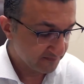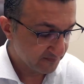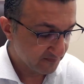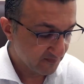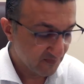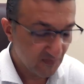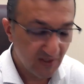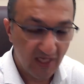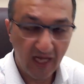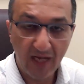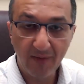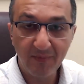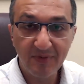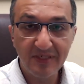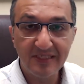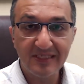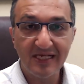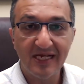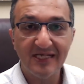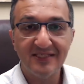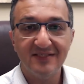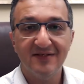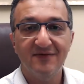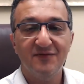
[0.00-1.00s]
How many
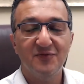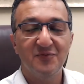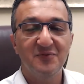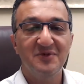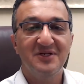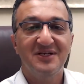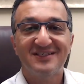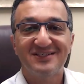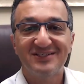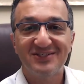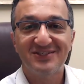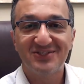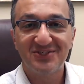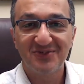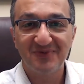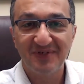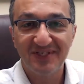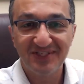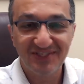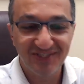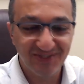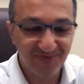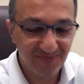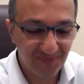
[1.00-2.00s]
times have we been in a
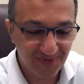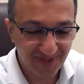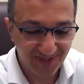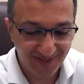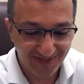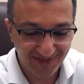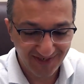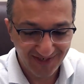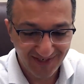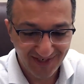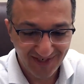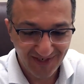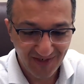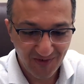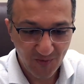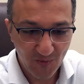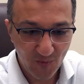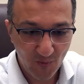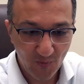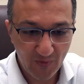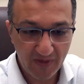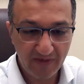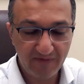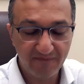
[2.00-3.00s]
situation where
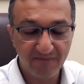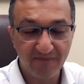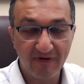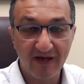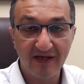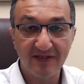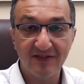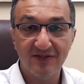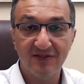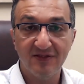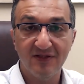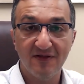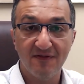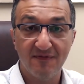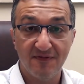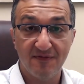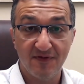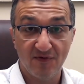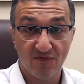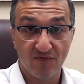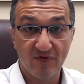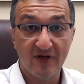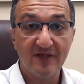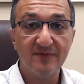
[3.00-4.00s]
we find
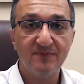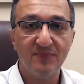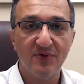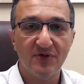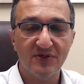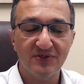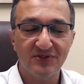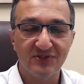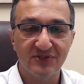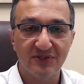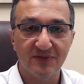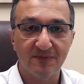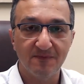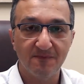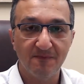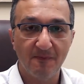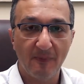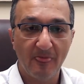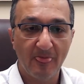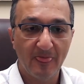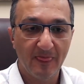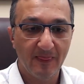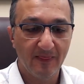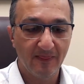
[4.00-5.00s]
the right person,
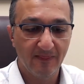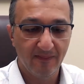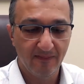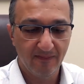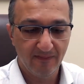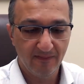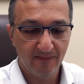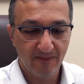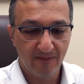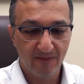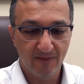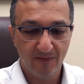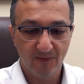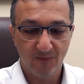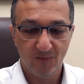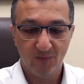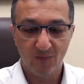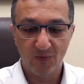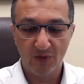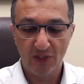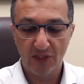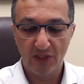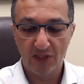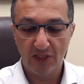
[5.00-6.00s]

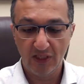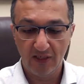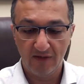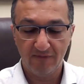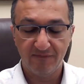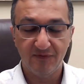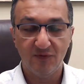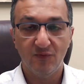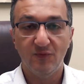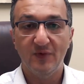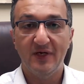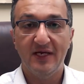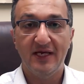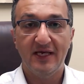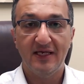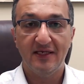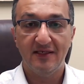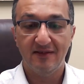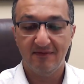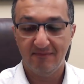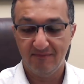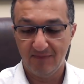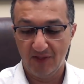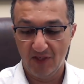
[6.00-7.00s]
we love the
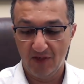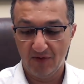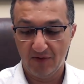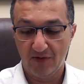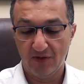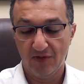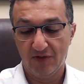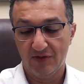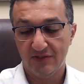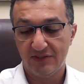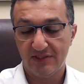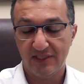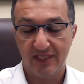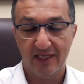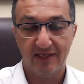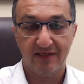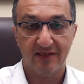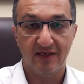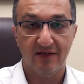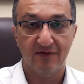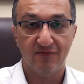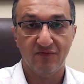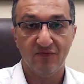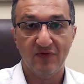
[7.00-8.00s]
way it looks like
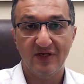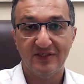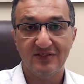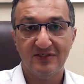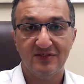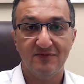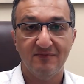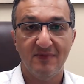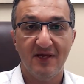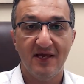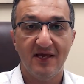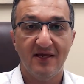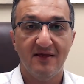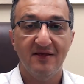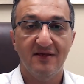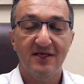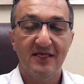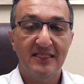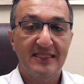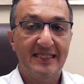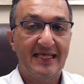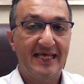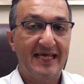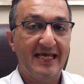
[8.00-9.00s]
on resume,
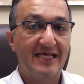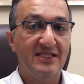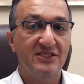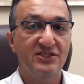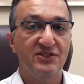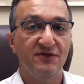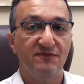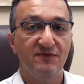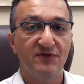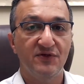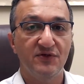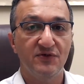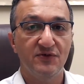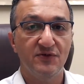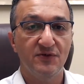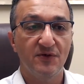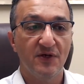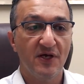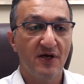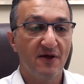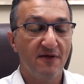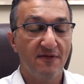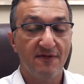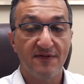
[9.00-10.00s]
the interview,
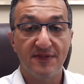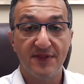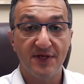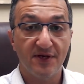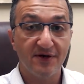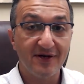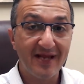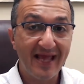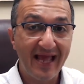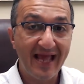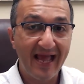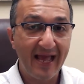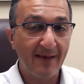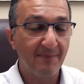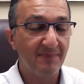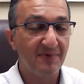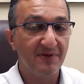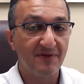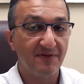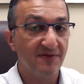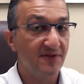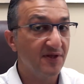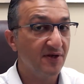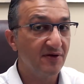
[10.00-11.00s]
they're
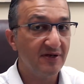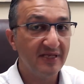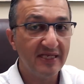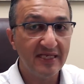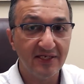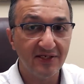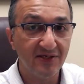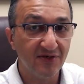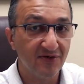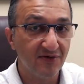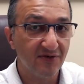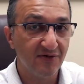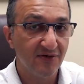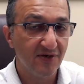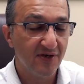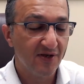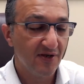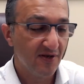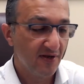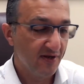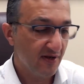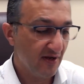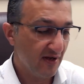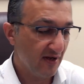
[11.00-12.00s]
happy, they're eager,
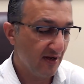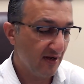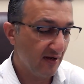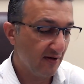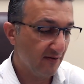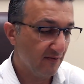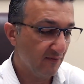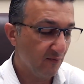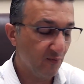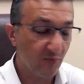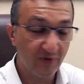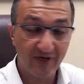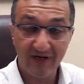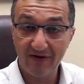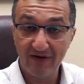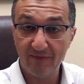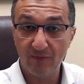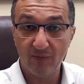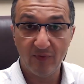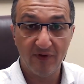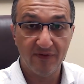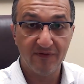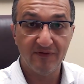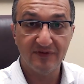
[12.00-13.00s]

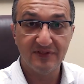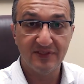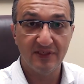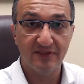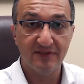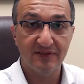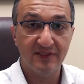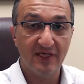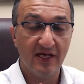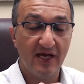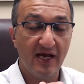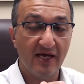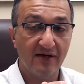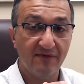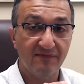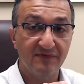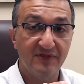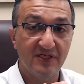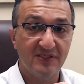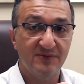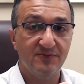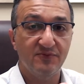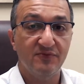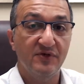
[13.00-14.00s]
whether it's out of
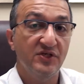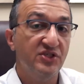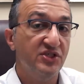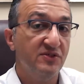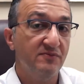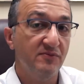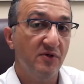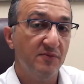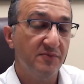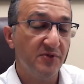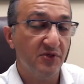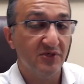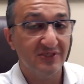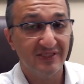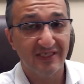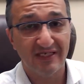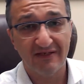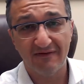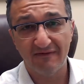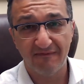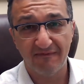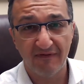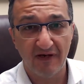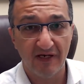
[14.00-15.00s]
desperation mode because they're
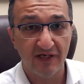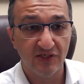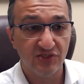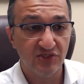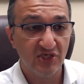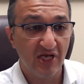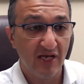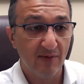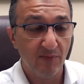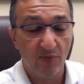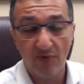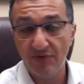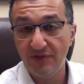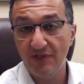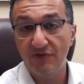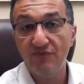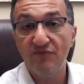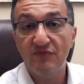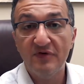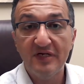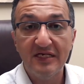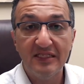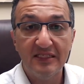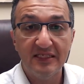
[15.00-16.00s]
going to find a job, or they
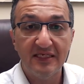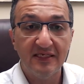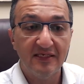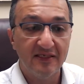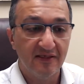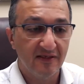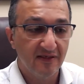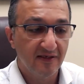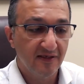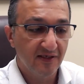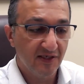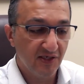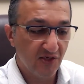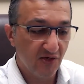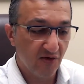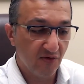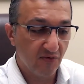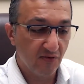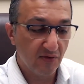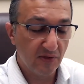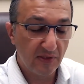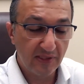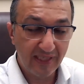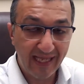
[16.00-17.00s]
really
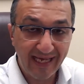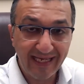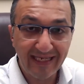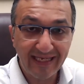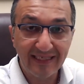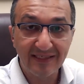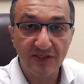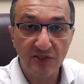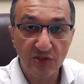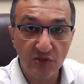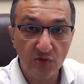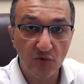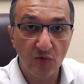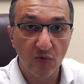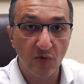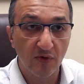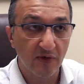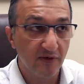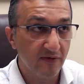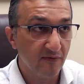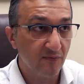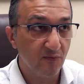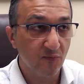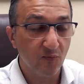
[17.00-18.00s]
liked
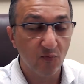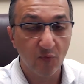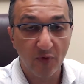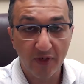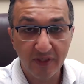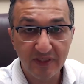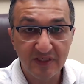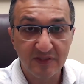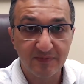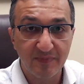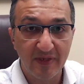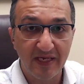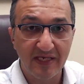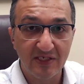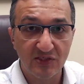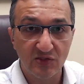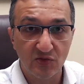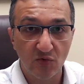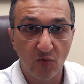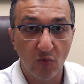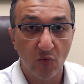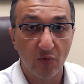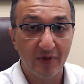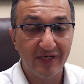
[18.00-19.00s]
your workspace
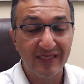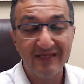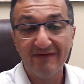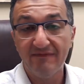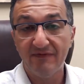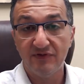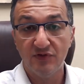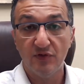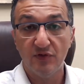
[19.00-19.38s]
or even your